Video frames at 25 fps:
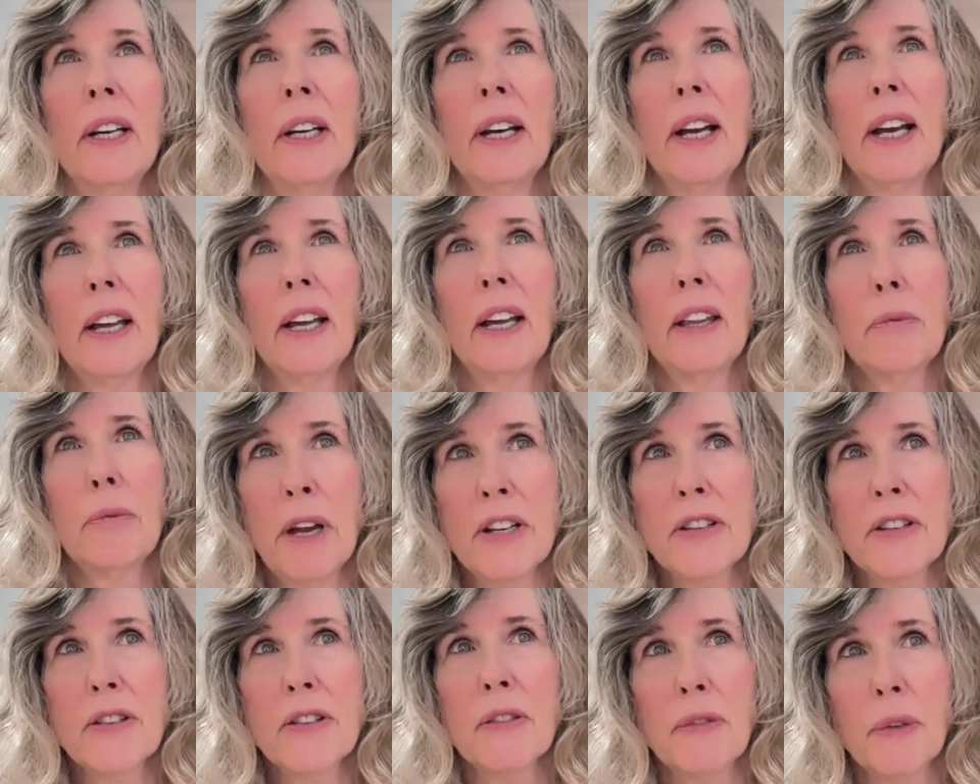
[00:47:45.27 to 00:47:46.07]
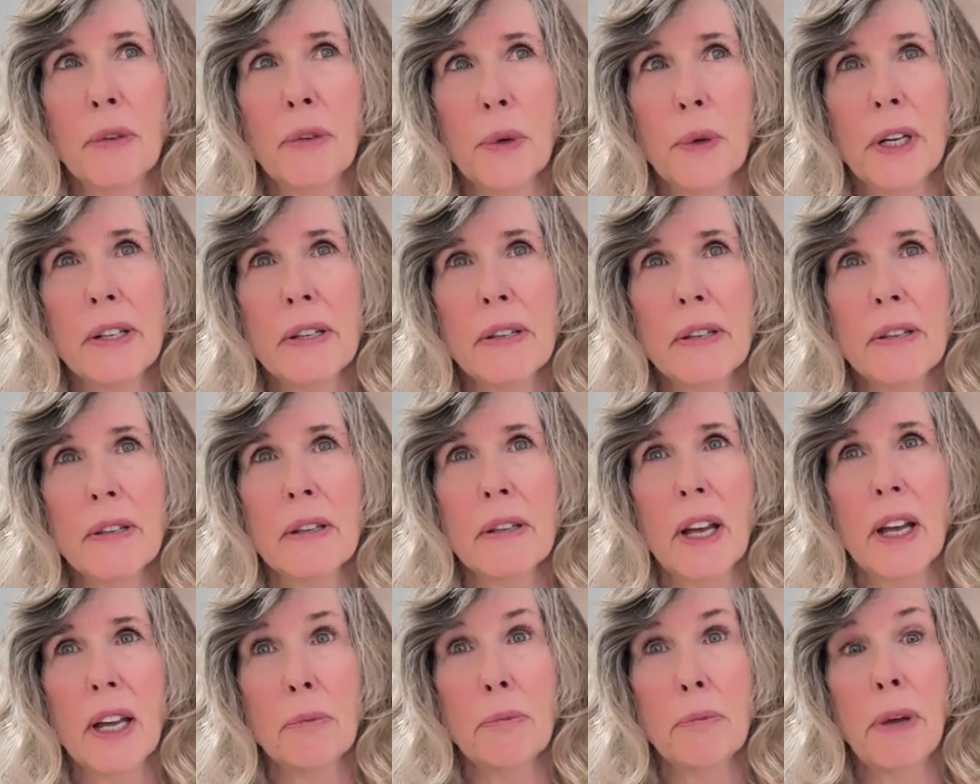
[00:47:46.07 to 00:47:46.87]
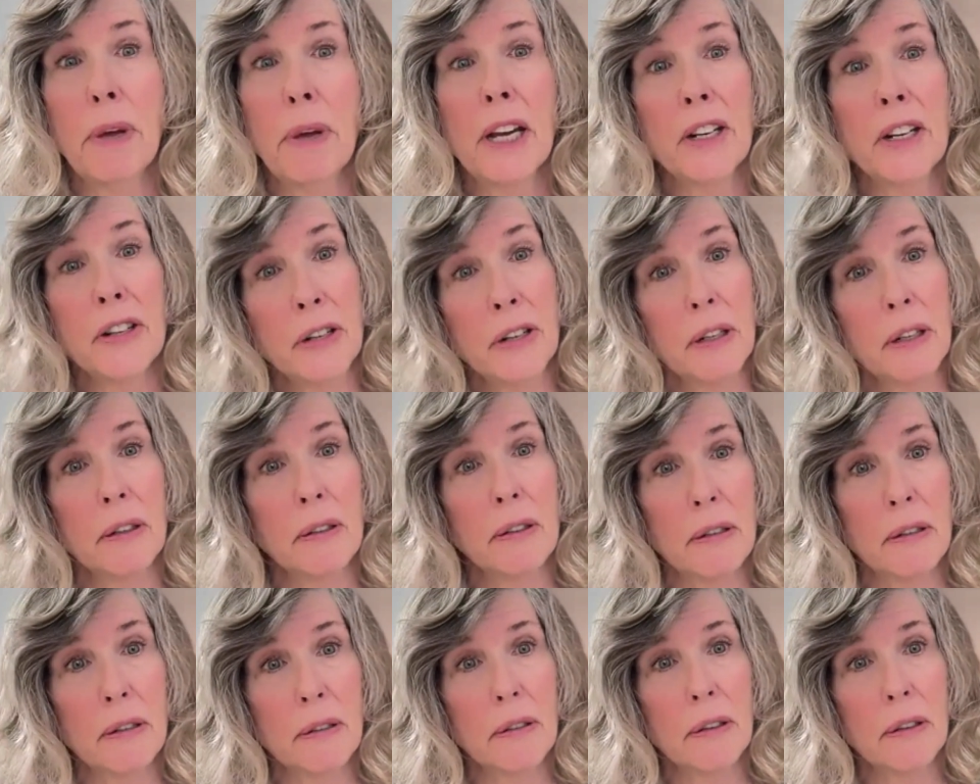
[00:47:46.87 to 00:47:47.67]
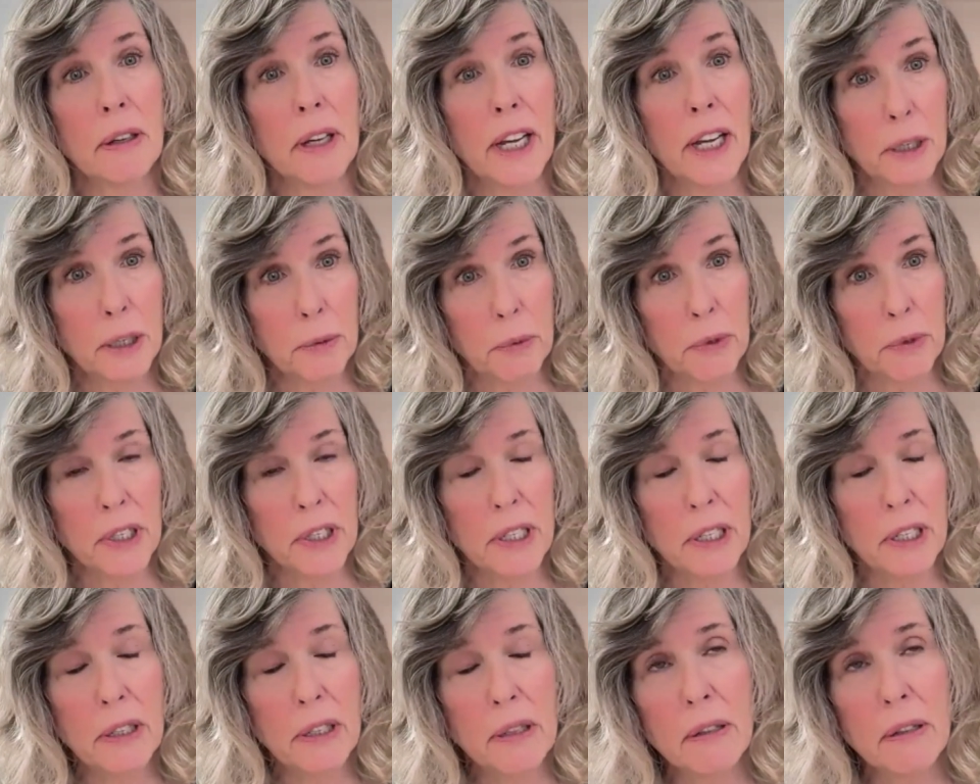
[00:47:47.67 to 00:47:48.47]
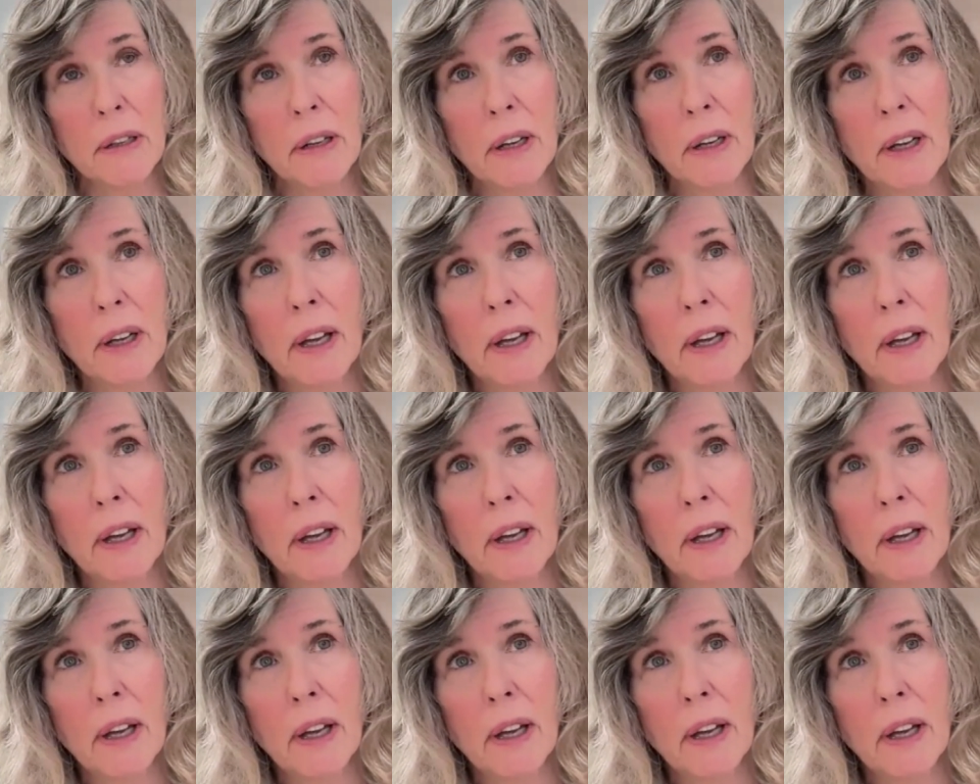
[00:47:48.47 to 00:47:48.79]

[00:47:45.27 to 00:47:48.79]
and patient voice and patient expertise